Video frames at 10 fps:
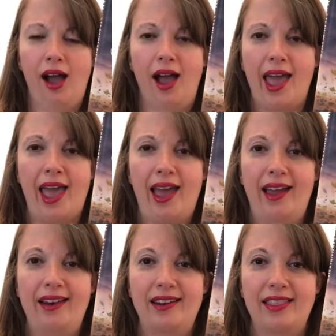
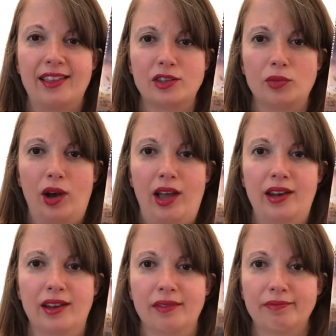And this
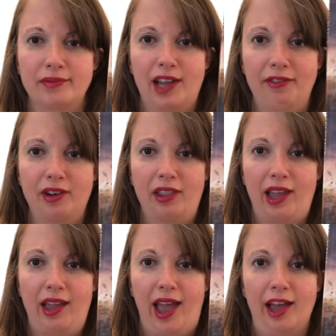one
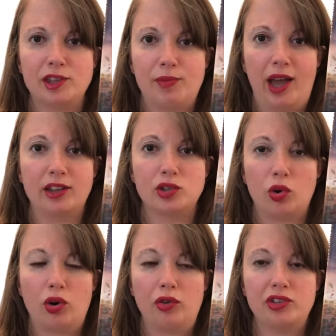definitely has a
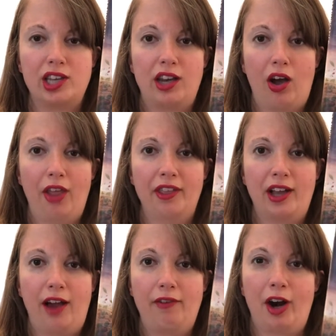pastoral scene on the
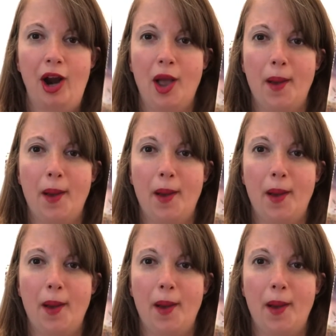cover,